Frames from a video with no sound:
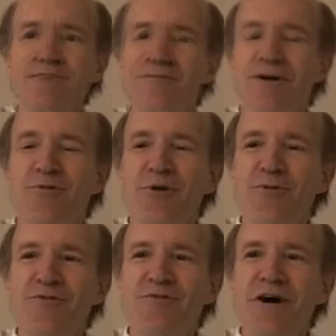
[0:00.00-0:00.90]
Well, what
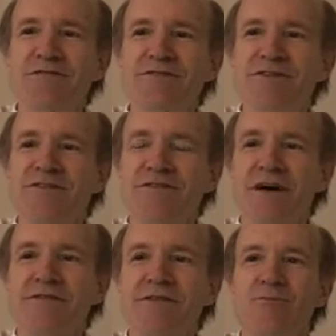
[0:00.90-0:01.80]
we found is
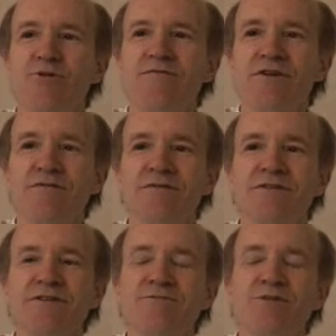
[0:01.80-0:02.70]
a number of
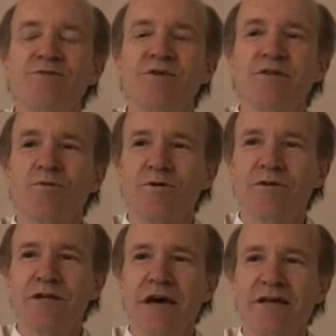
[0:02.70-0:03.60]
differences between the
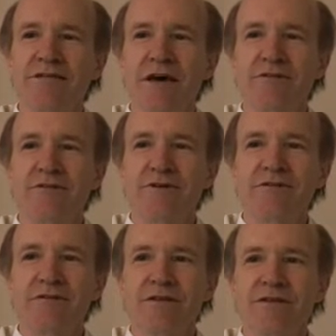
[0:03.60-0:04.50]
world-class
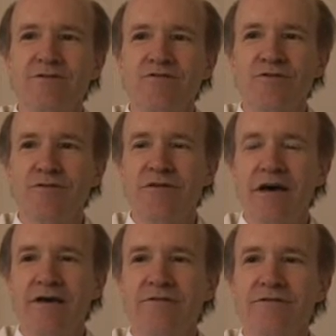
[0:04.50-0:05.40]
athletes and the control
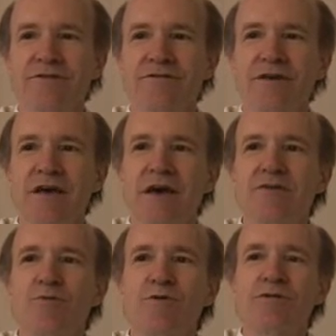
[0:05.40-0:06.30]
athletes.
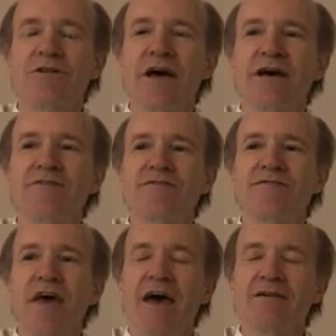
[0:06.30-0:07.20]
The
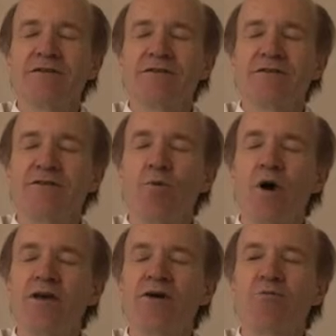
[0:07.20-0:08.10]
world-class athletes, the
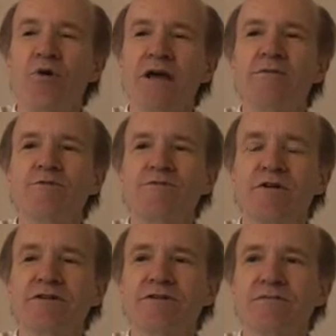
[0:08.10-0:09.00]
way their brain was
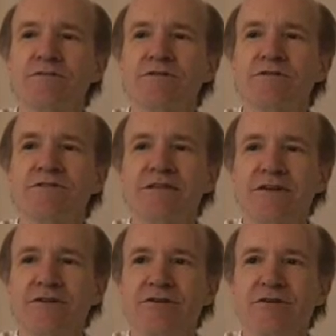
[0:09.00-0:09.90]
functioning was
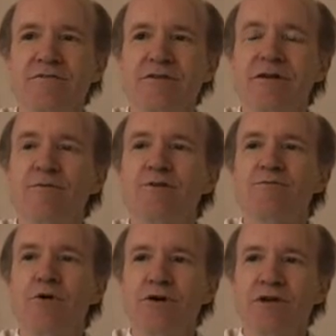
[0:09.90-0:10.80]
distinctly different. It was
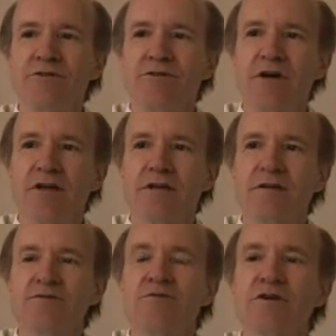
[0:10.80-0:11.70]
more integrated.
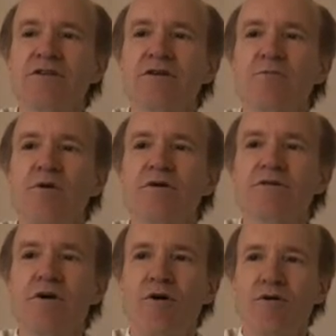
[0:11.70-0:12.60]
It was functioning more as
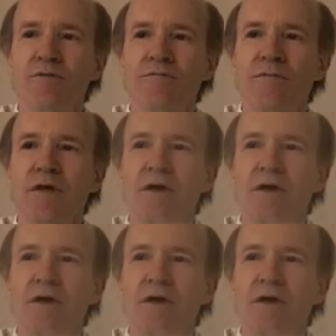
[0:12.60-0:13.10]
a whole.